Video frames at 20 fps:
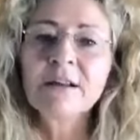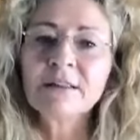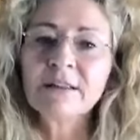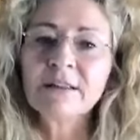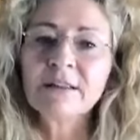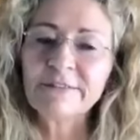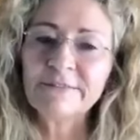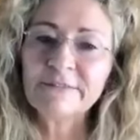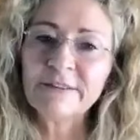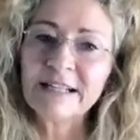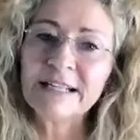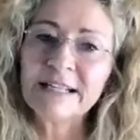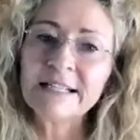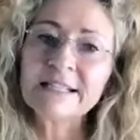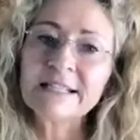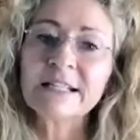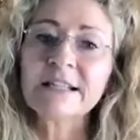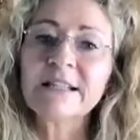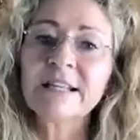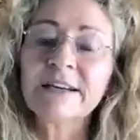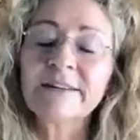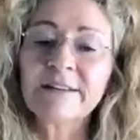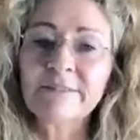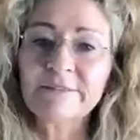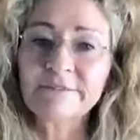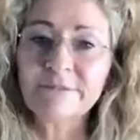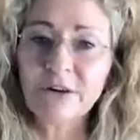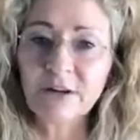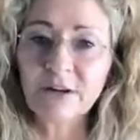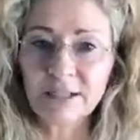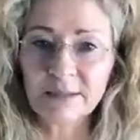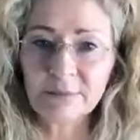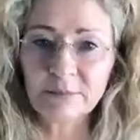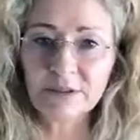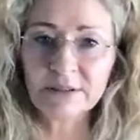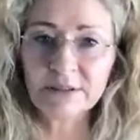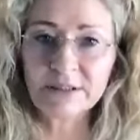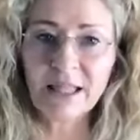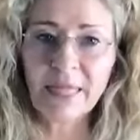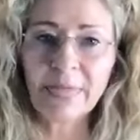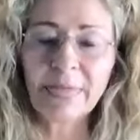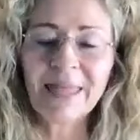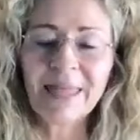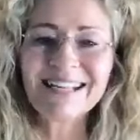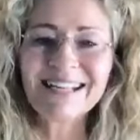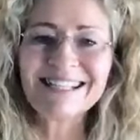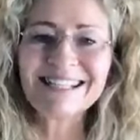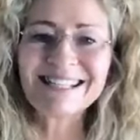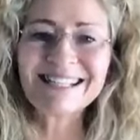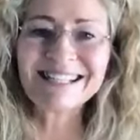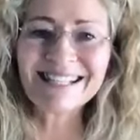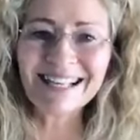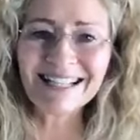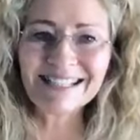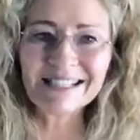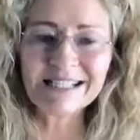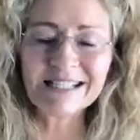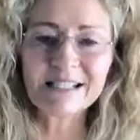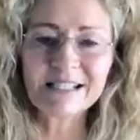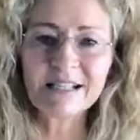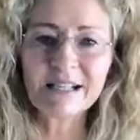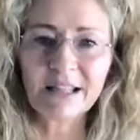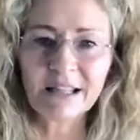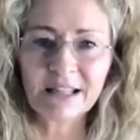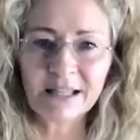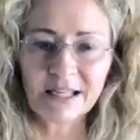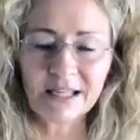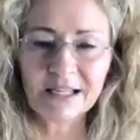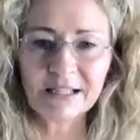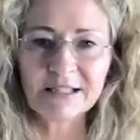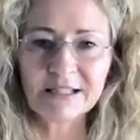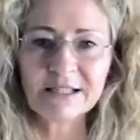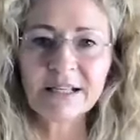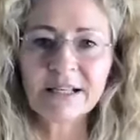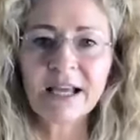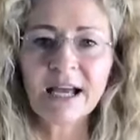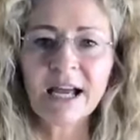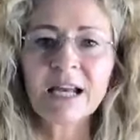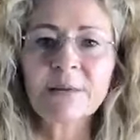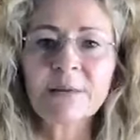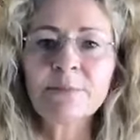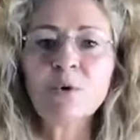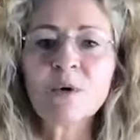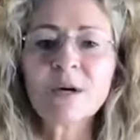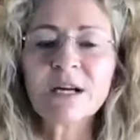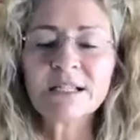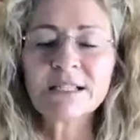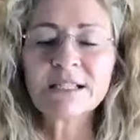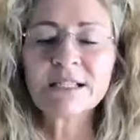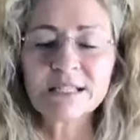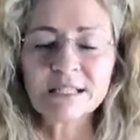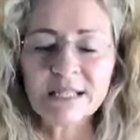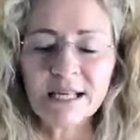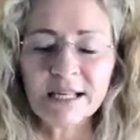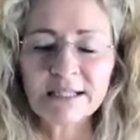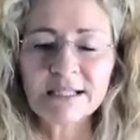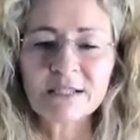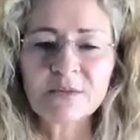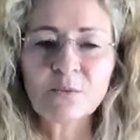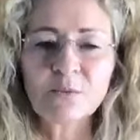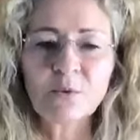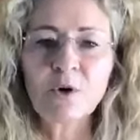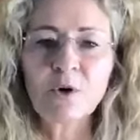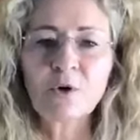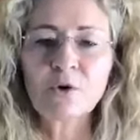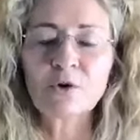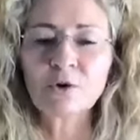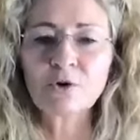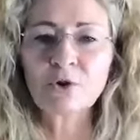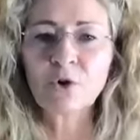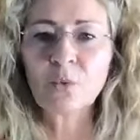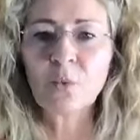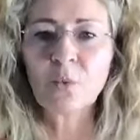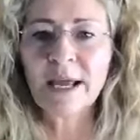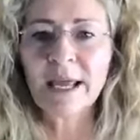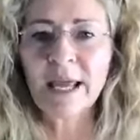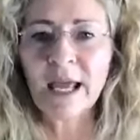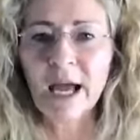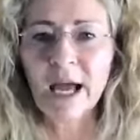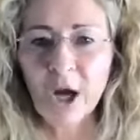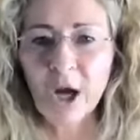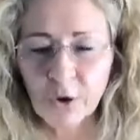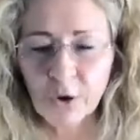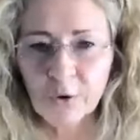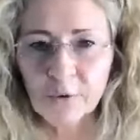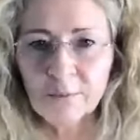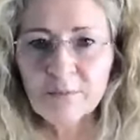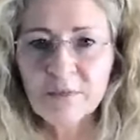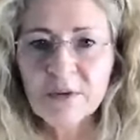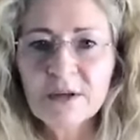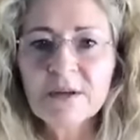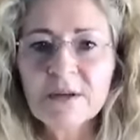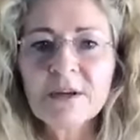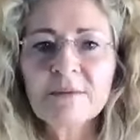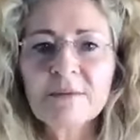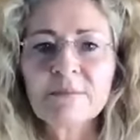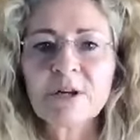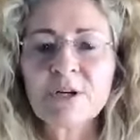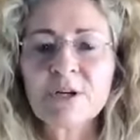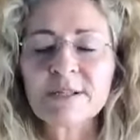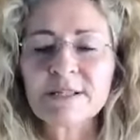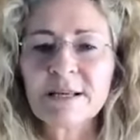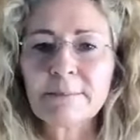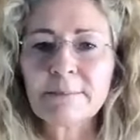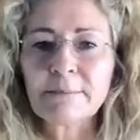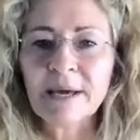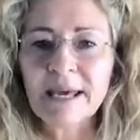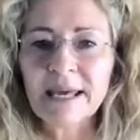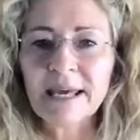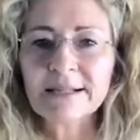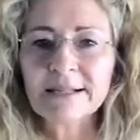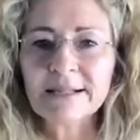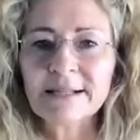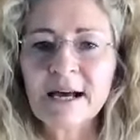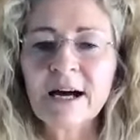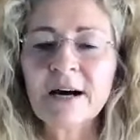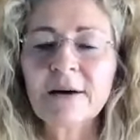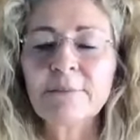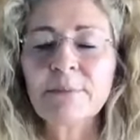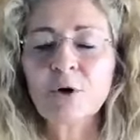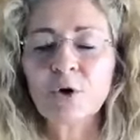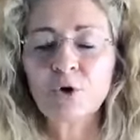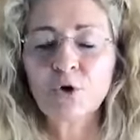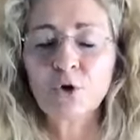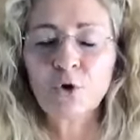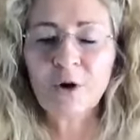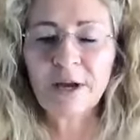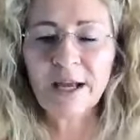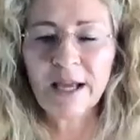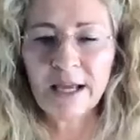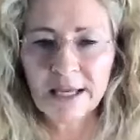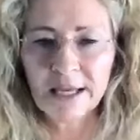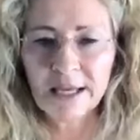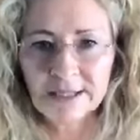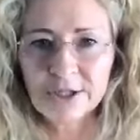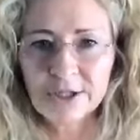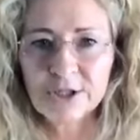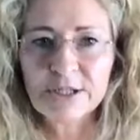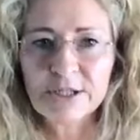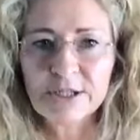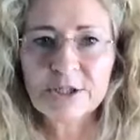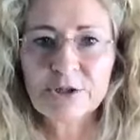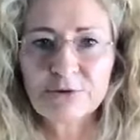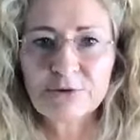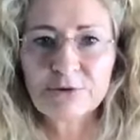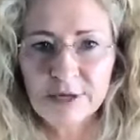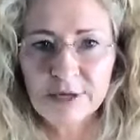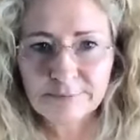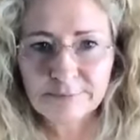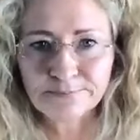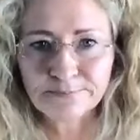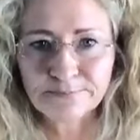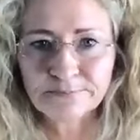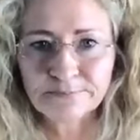They feel into their environment. They sense things. An animal can sense when you're on your way home because it picks up on your energy stream.